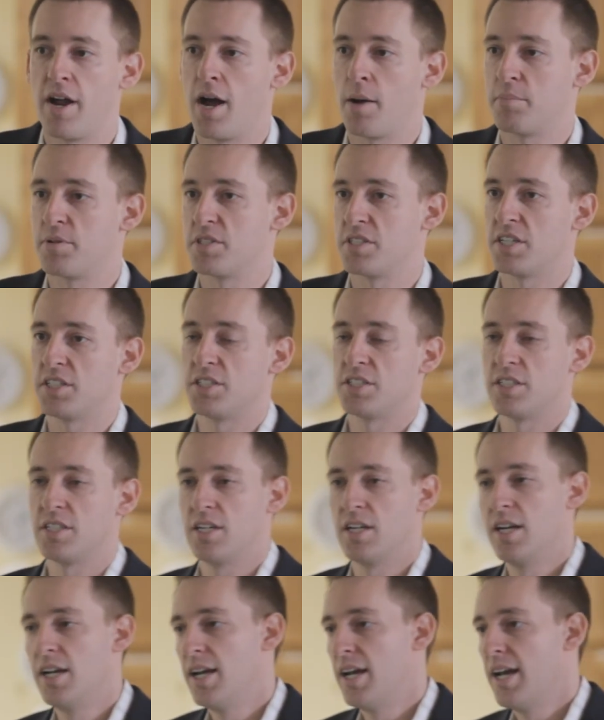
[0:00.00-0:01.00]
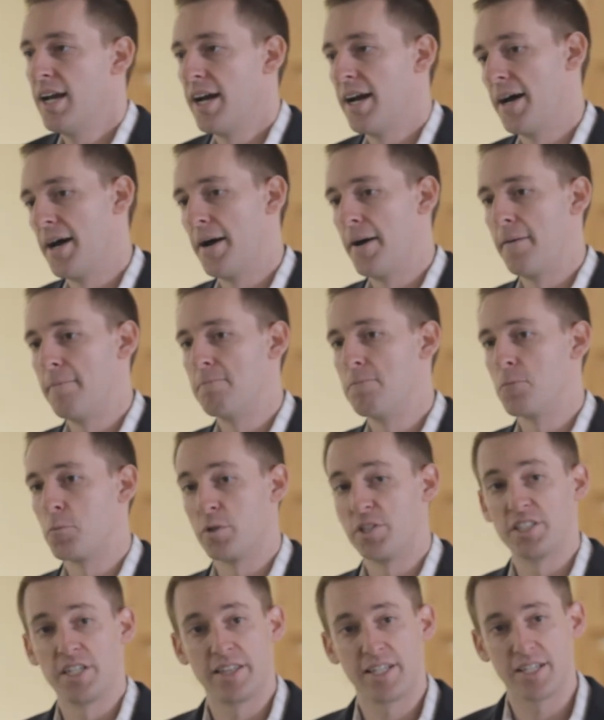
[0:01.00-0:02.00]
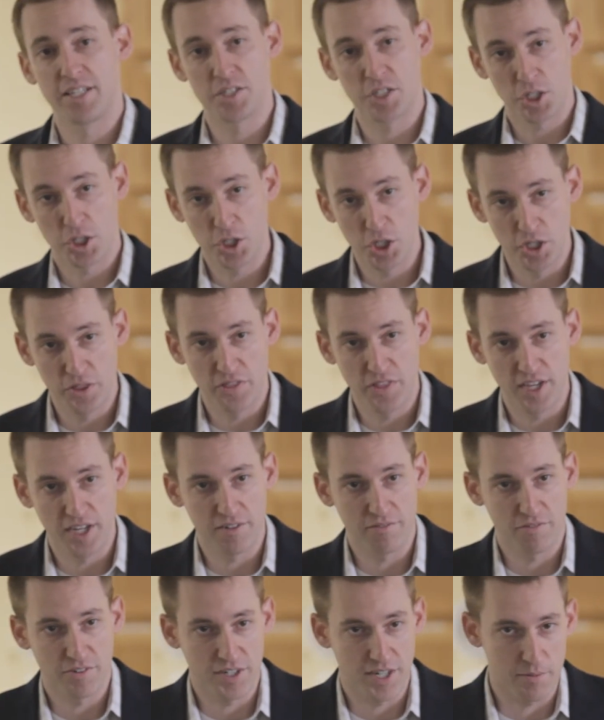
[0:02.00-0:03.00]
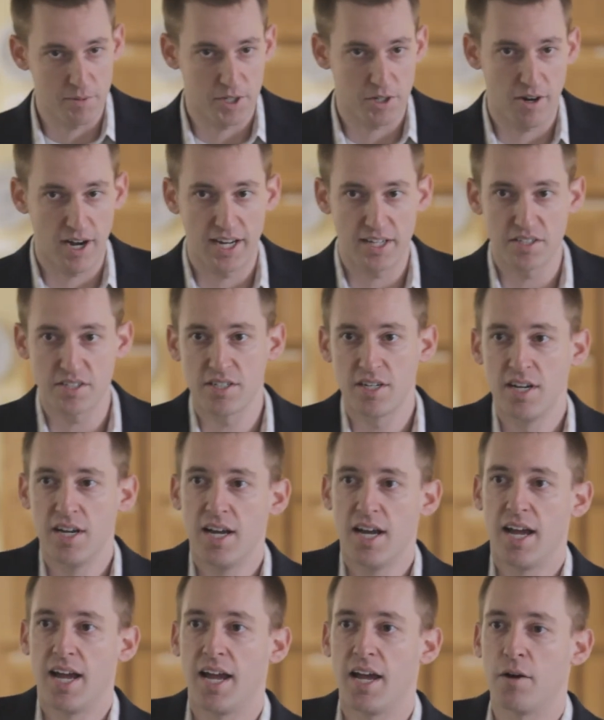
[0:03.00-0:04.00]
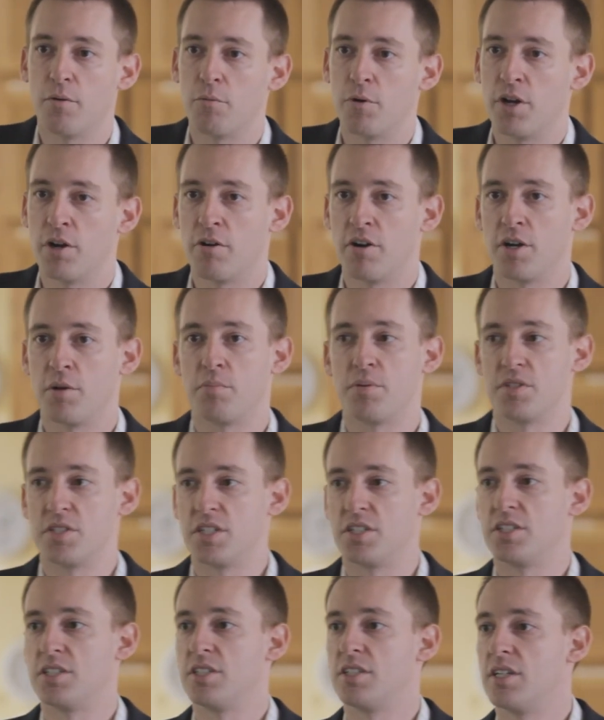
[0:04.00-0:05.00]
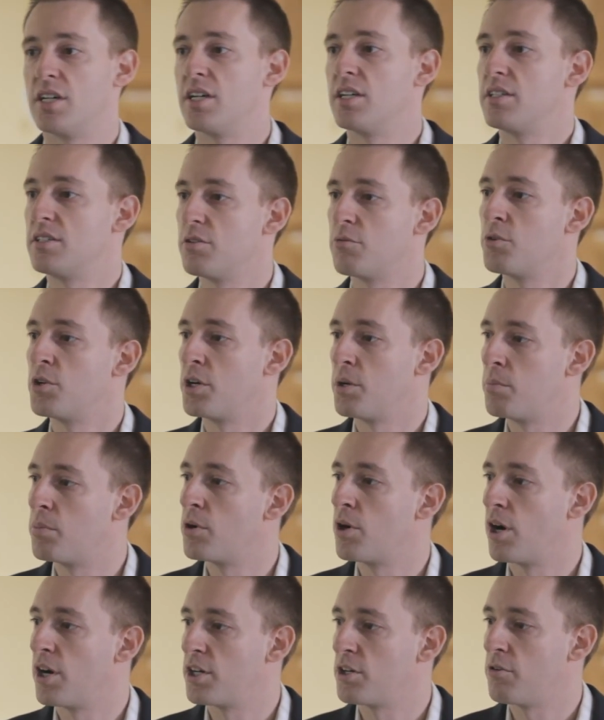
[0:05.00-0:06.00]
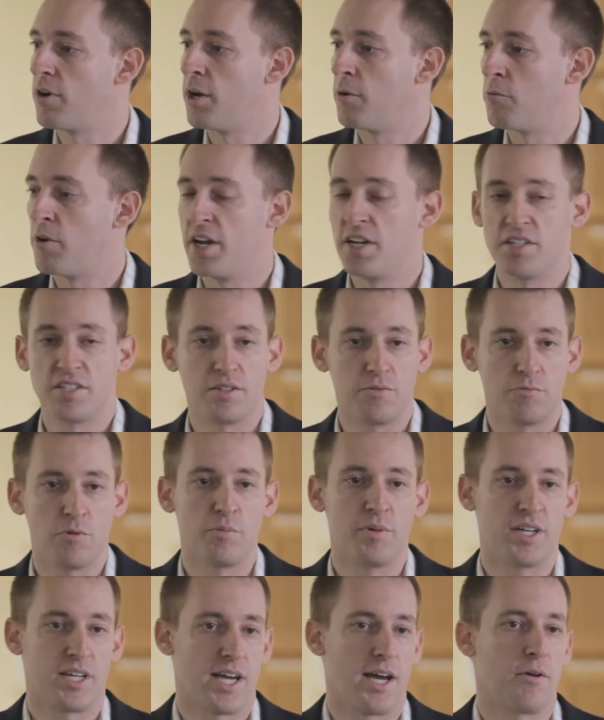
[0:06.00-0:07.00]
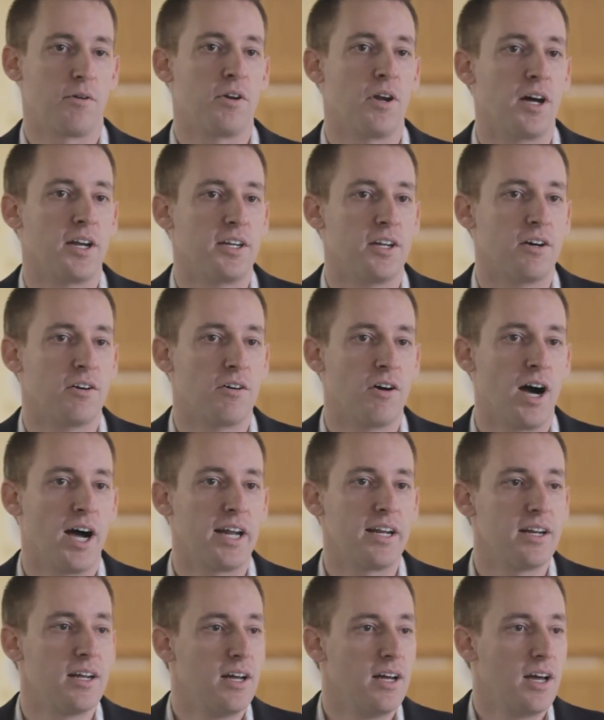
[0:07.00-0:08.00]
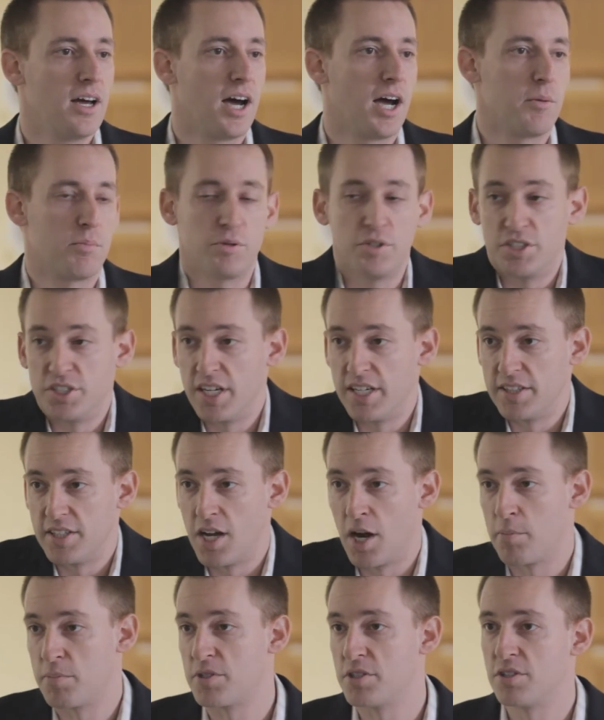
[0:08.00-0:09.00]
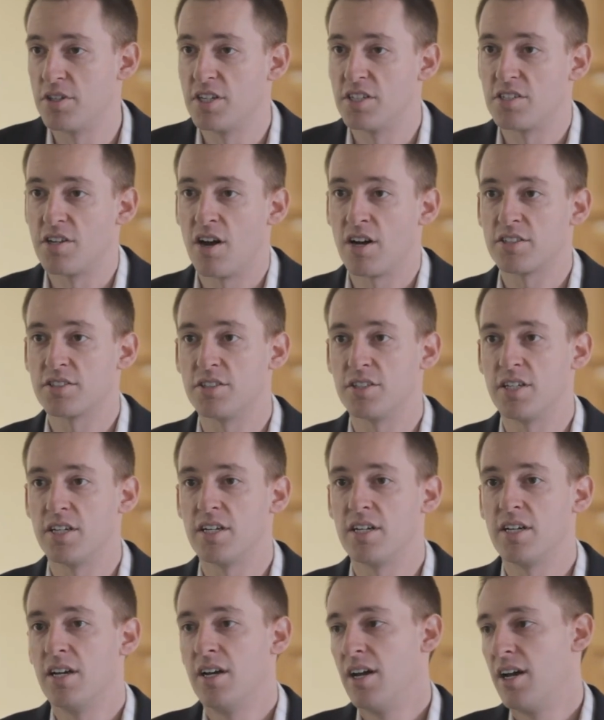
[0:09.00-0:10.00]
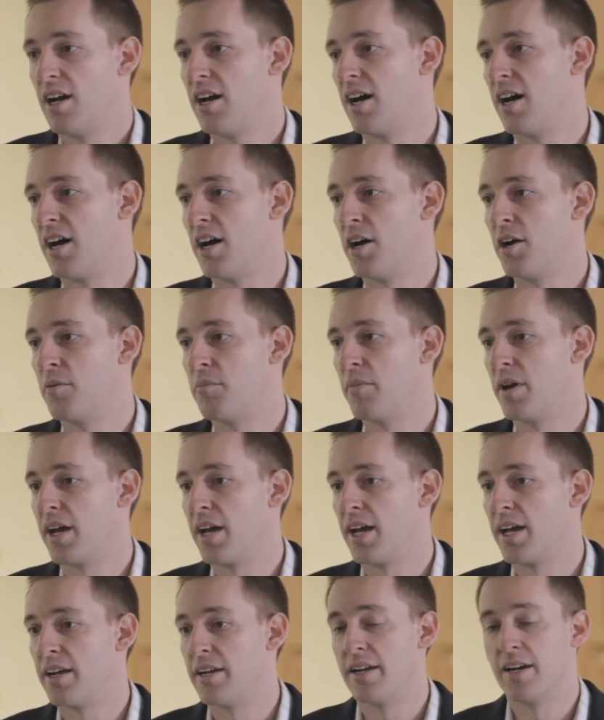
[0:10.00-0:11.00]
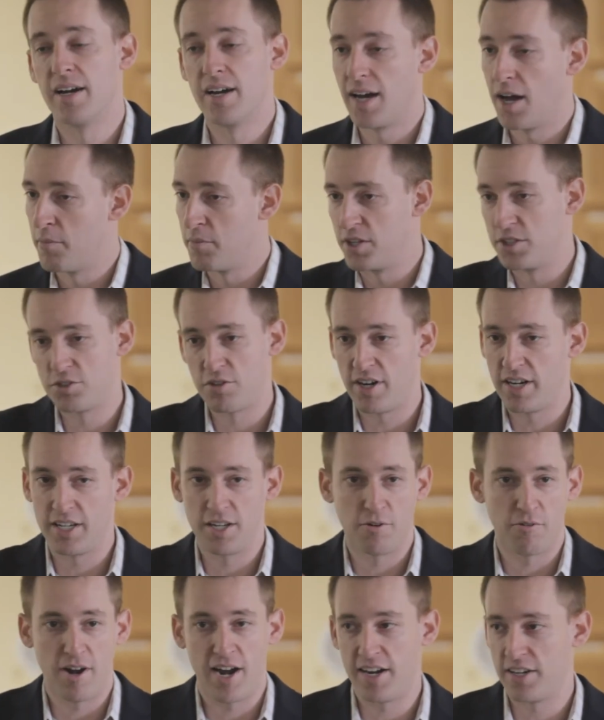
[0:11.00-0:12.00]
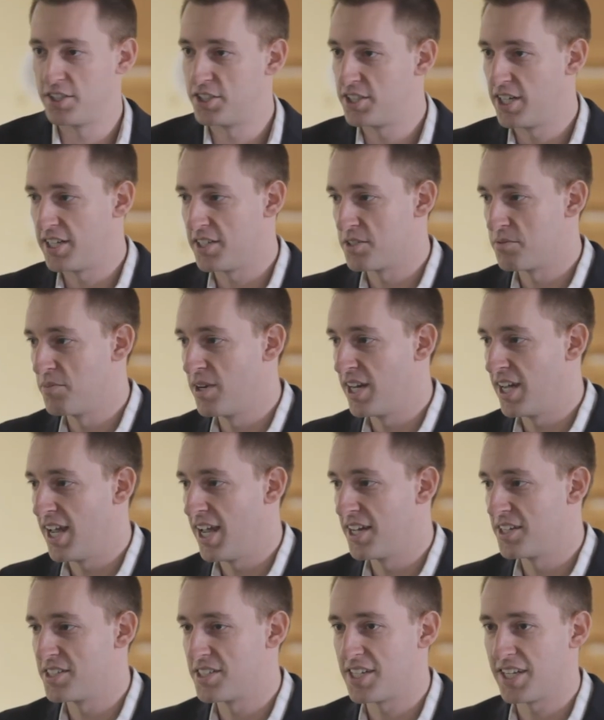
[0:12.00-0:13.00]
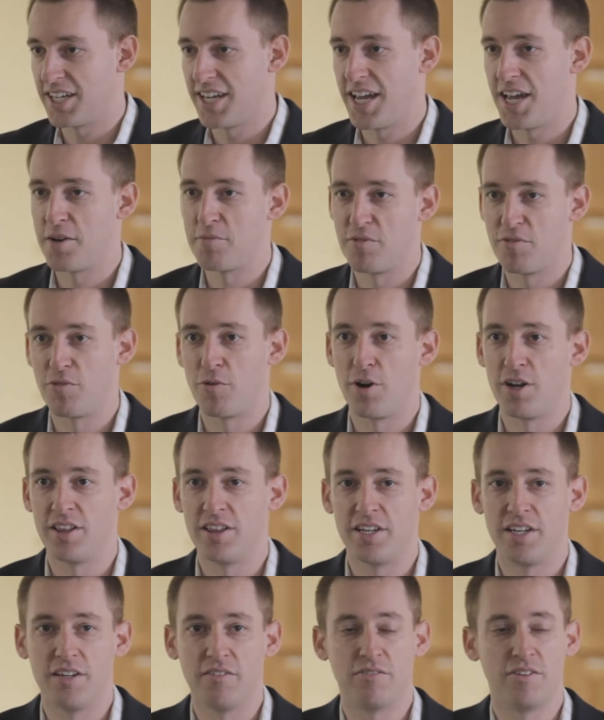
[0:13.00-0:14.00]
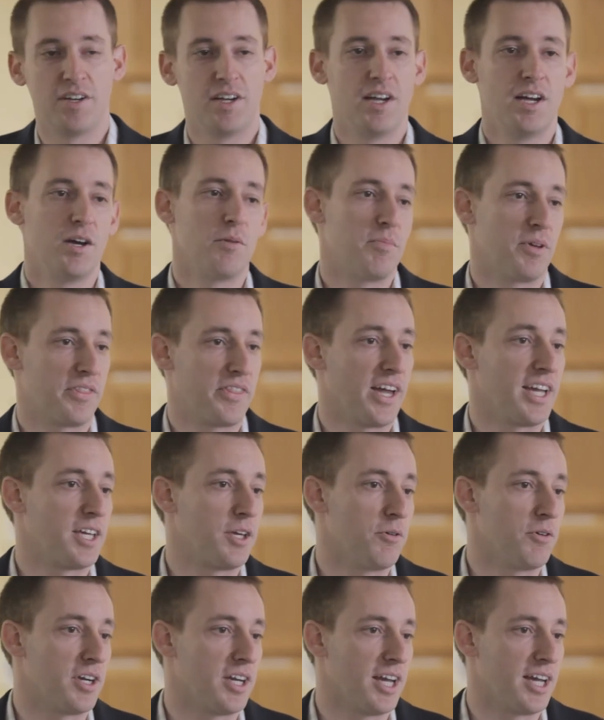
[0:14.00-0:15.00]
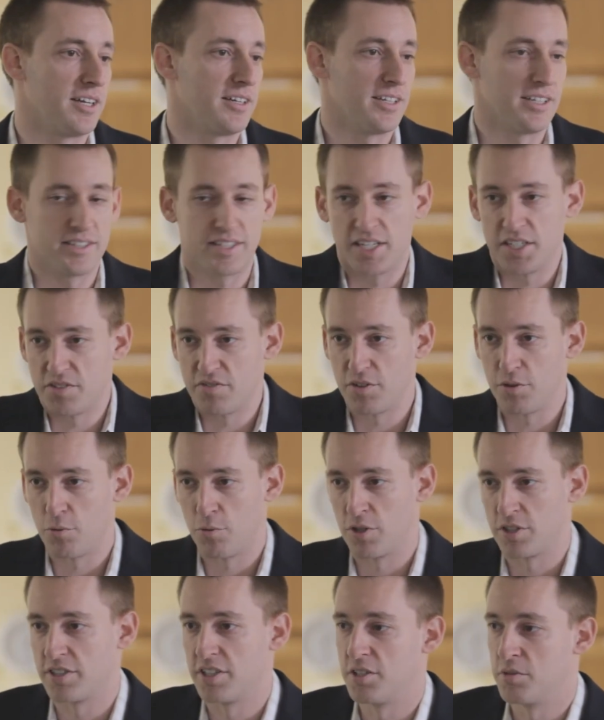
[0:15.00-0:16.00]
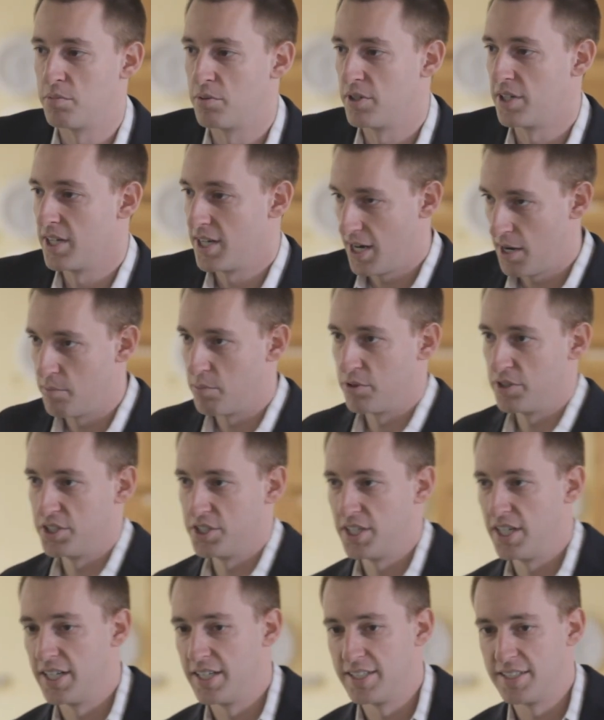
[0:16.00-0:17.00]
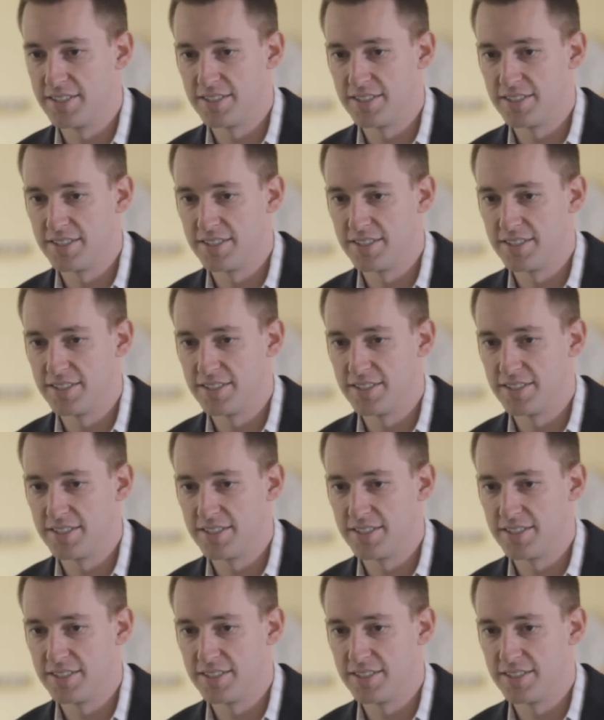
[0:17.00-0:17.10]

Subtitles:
opposition, which I think is a good thing for Democrats, and we are in a position to really put on a great race, and we'll be counting on you a lot. I appreciate the opportunity to talk to you, and I'm going to try and get around and shake as many hands as I can before I leave. But thank you again, and thanks for the work that you put in. I appreciate it.